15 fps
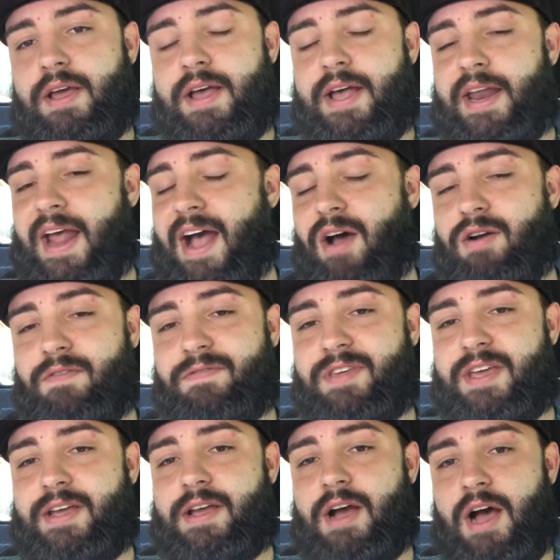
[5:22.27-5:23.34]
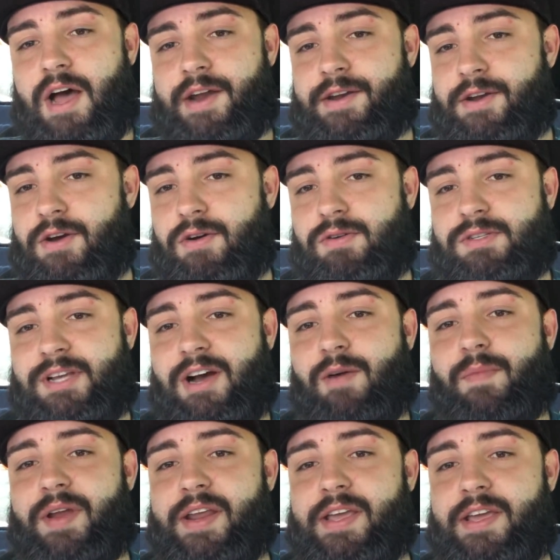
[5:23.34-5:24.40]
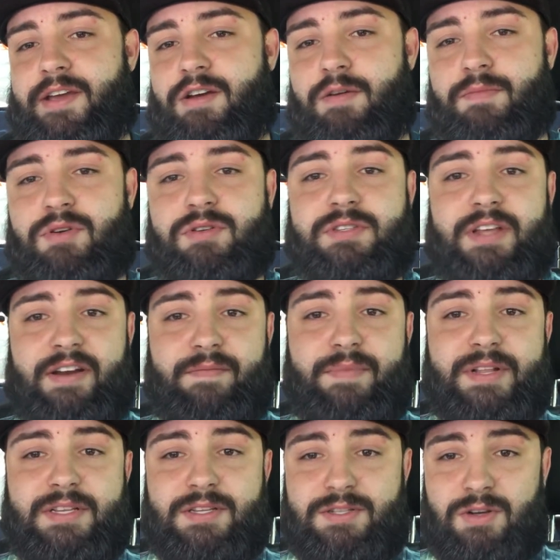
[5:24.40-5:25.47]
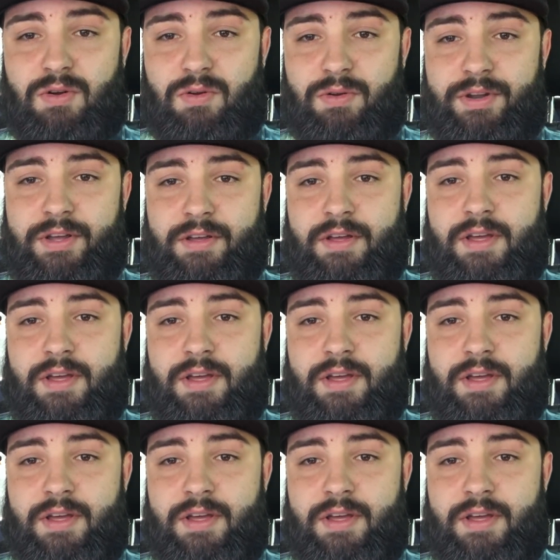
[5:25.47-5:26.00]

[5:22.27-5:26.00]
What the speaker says: And out of the God knows how many Ecoboosts that have been sold,